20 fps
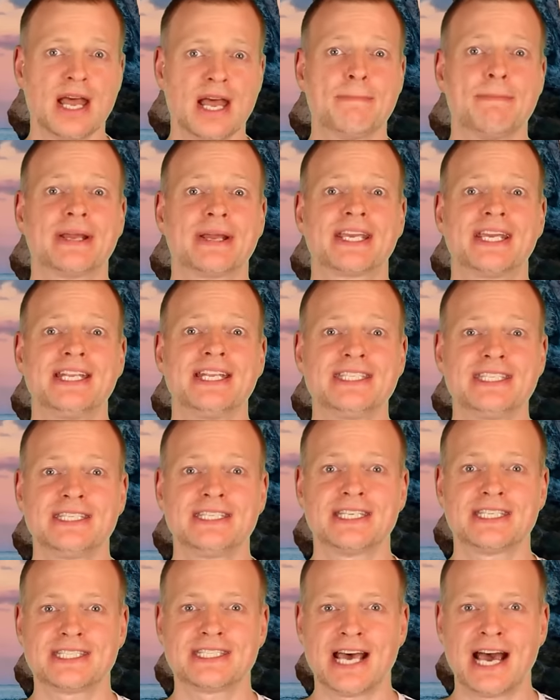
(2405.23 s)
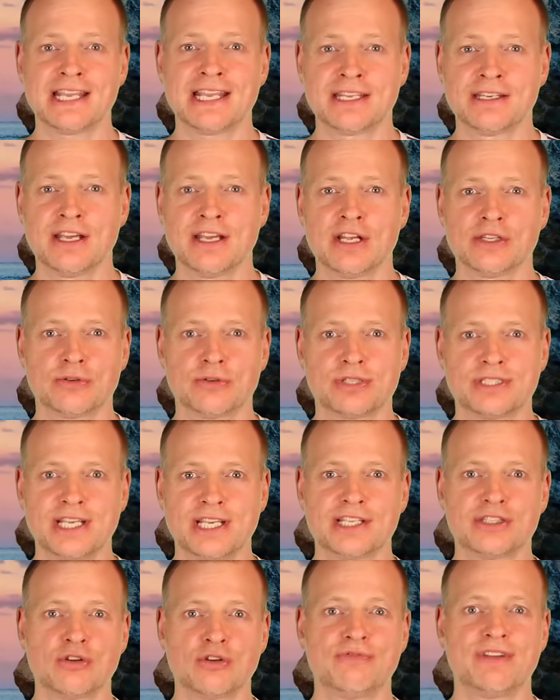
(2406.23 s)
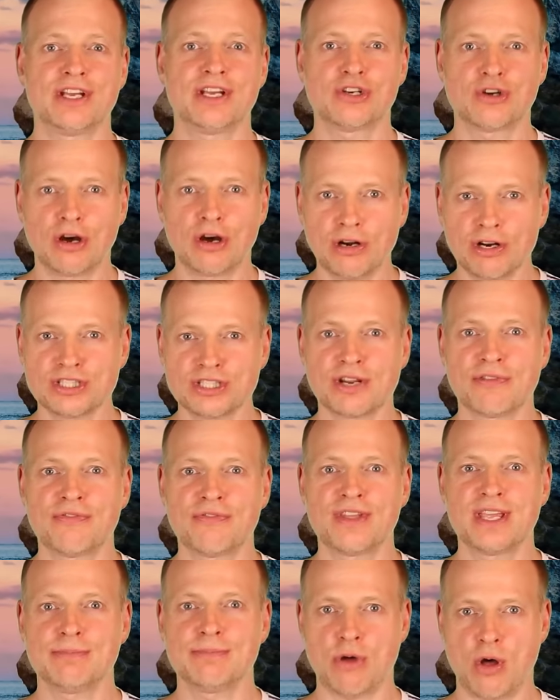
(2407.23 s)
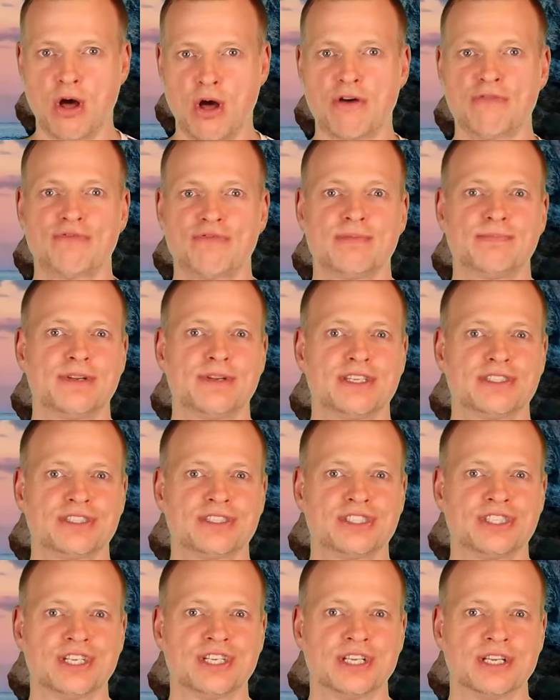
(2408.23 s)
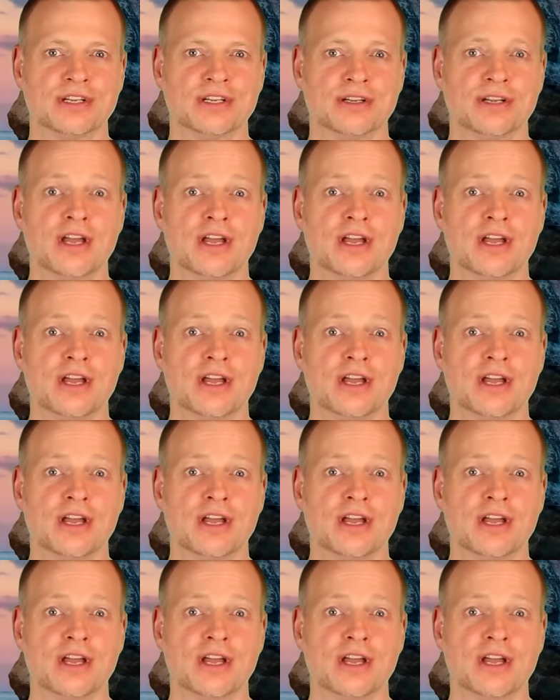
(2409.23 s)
McKinsey decided to stick to the ecology theme of the P S G.